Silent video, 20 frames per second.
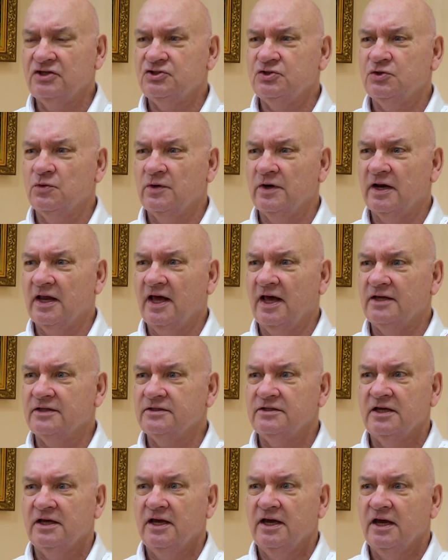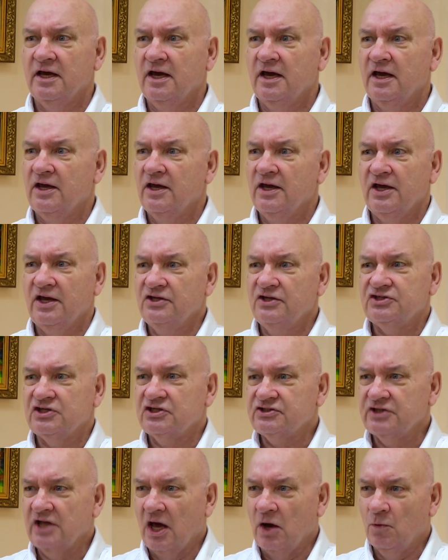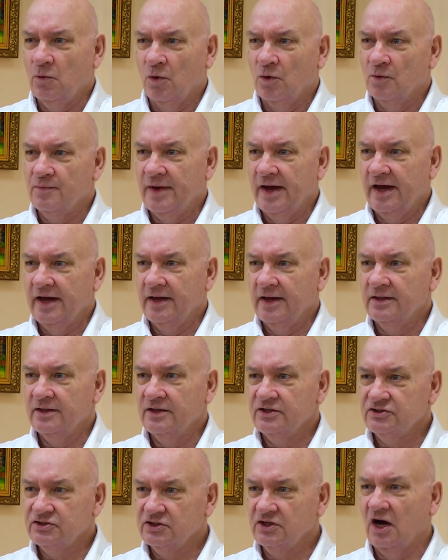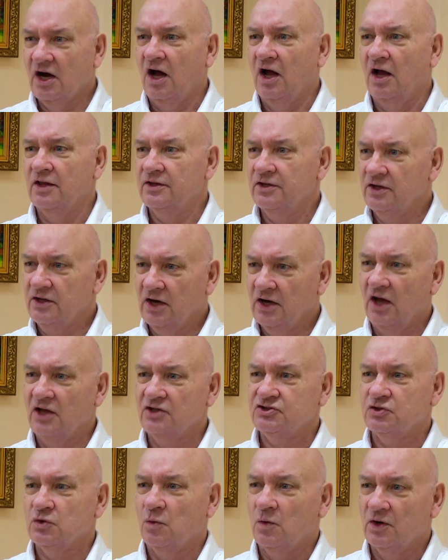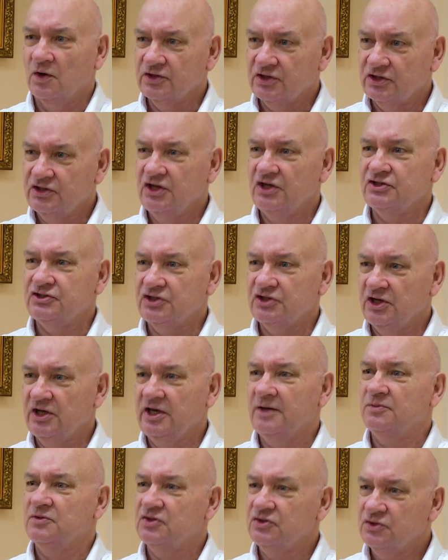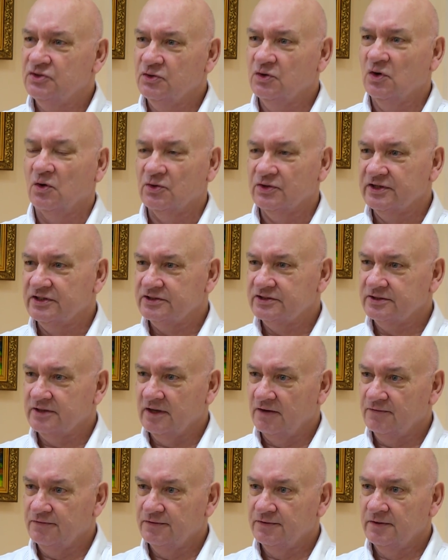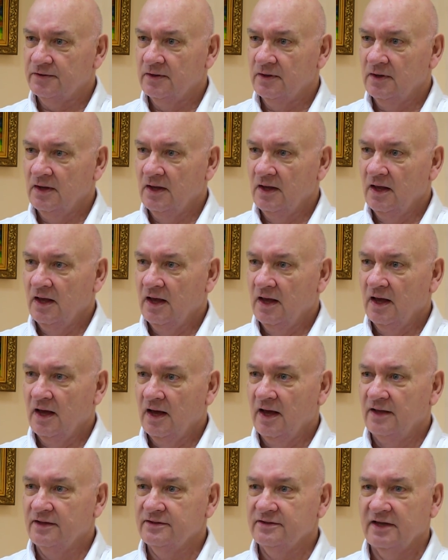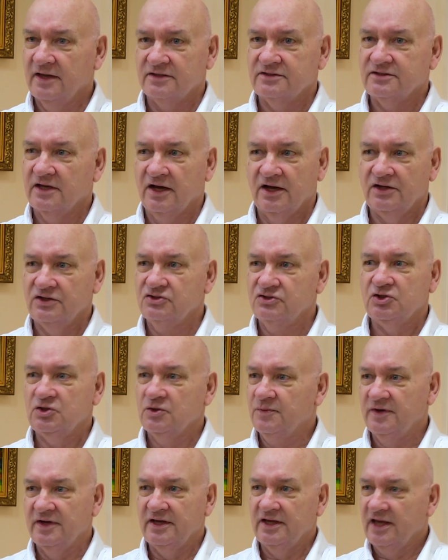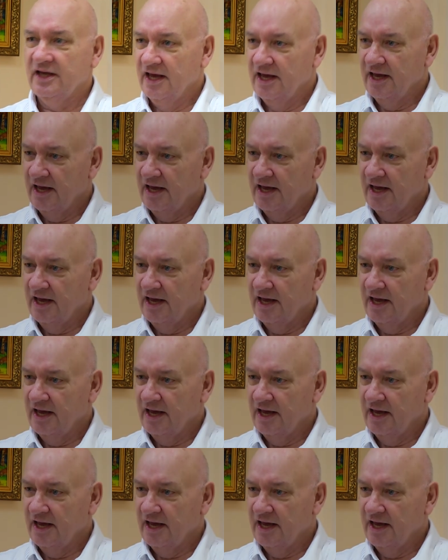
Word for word: should realize it's just not one man. It's God. God's the one that's teaching him to do all this stuff. And that's how it should be.